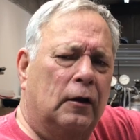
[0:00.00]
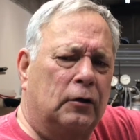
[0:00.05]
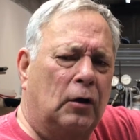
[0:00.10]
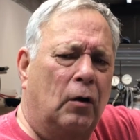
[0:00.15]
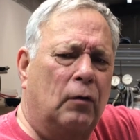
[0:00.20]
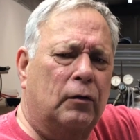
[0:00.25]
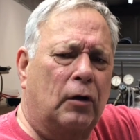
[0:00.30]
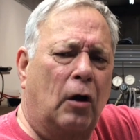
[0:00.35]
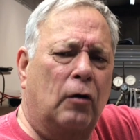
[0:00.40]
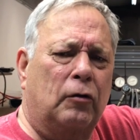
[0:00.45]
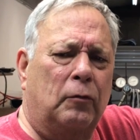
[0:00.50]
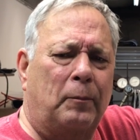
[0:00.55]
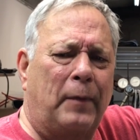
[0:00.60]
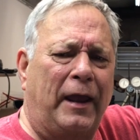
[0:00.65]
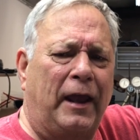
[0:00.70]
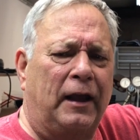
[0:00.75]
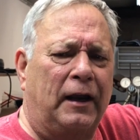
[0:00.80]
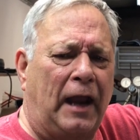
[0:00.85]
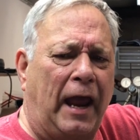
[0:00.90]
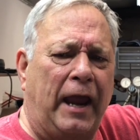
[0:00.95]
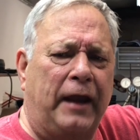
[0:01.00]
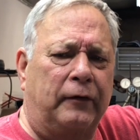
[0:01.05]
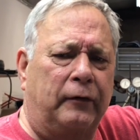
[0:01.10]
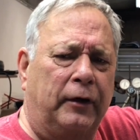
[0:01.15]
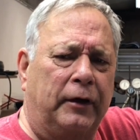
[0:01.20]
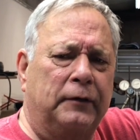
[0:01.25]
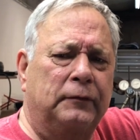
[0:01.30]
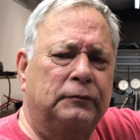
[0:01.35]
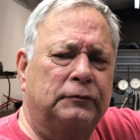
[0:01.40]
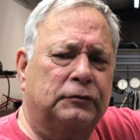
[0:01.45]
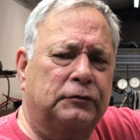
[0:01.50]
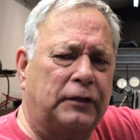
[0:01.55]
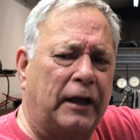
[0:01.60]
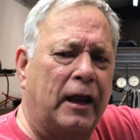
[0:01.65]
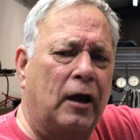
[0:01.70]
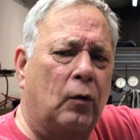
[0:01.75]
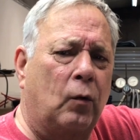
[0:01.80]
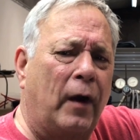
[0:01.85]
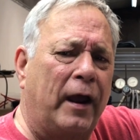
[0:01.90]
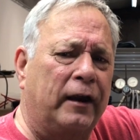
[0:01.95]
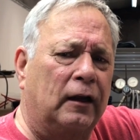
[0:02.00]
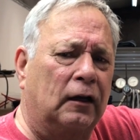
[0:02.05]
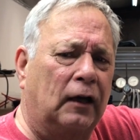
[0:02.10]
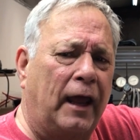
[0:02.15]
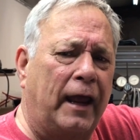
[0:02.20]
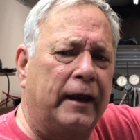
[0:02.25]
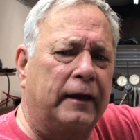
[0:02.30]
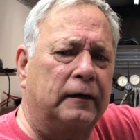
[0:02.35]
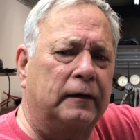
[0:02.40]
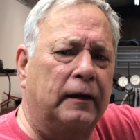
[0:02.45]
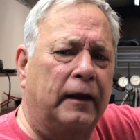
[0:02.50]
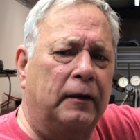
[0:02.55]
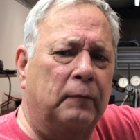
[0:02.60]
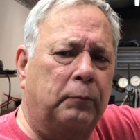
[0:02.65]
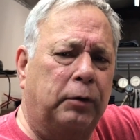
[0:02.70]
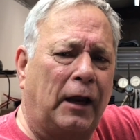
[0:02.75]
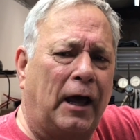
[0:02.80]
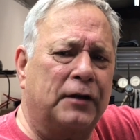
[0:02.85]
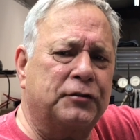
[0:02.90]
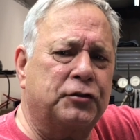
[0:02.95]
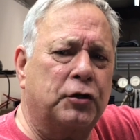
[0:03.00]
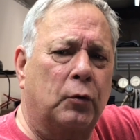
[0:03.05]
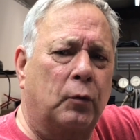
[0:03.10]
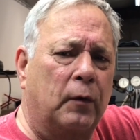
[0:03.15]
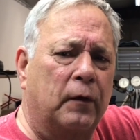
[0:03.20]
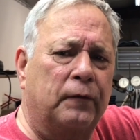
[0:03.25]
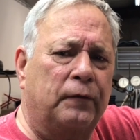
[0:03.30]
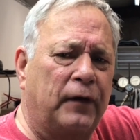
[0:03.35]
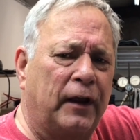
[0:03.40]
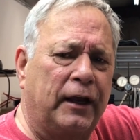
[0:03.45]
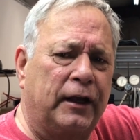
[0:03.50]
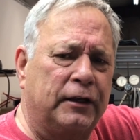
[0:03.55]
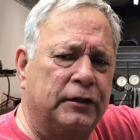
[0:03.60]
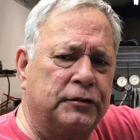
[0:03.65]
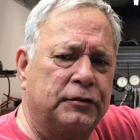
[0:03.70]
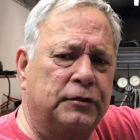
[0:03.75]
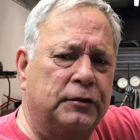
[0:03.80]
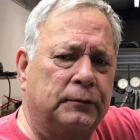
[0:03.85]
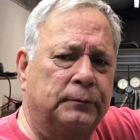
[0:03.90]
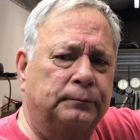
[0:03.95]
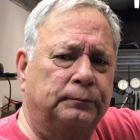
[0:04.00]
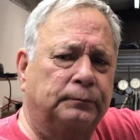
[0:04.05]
Don't go to bed angry. Stay awake late and plot your revenge.